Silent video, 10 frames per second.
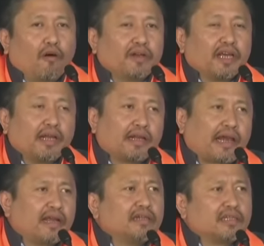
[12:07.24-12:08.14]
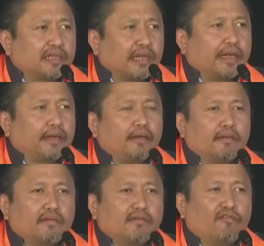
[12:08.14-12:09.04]
from the entire state,
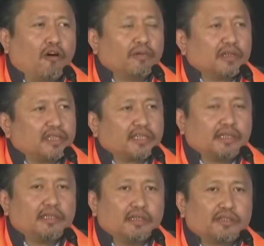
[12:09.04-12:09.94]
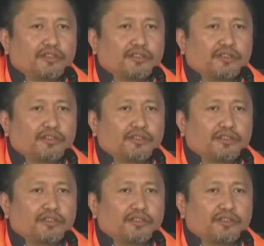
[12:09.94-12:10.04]
from the 16